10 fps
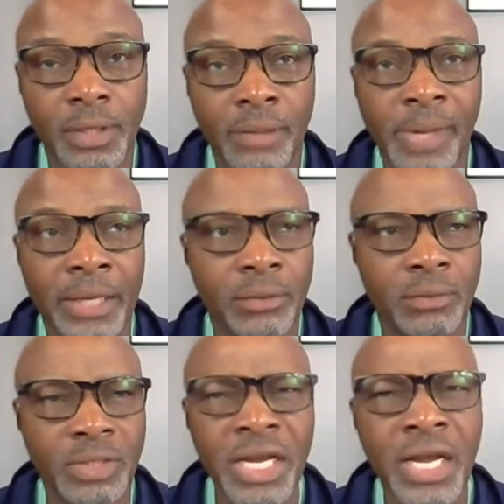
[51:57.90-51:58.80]
I'm like,
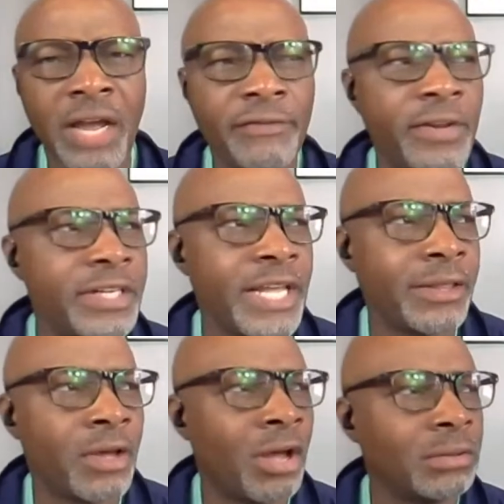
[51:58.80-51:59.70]
yeah, I finished
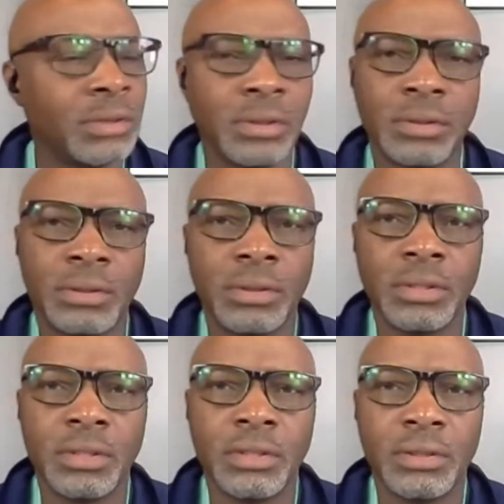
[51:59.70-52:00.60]
that thought.
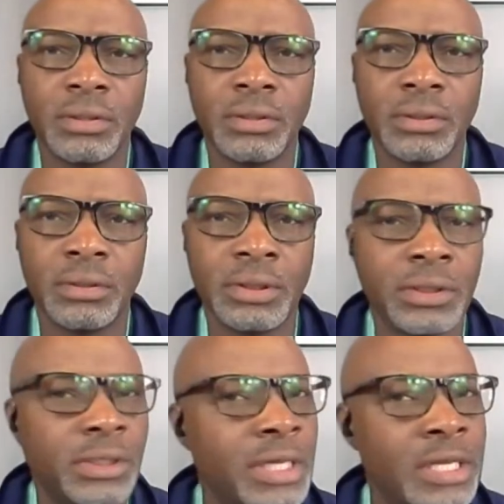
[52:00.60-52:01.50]
She
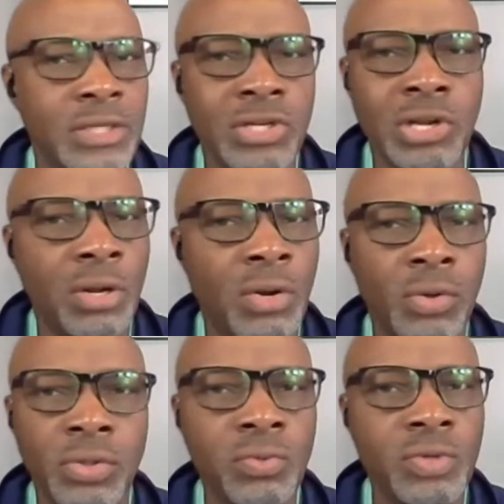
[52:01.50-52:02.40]
says,
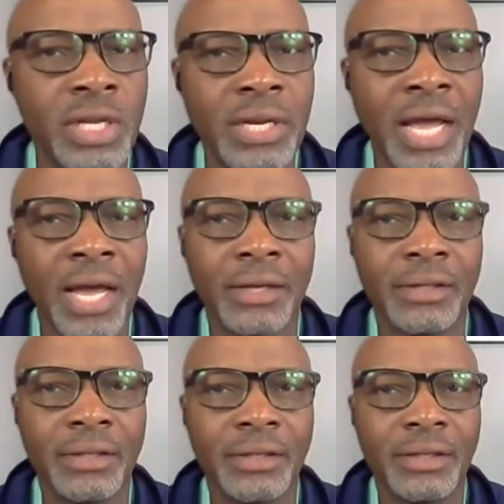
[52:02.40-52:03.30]
no, you did not.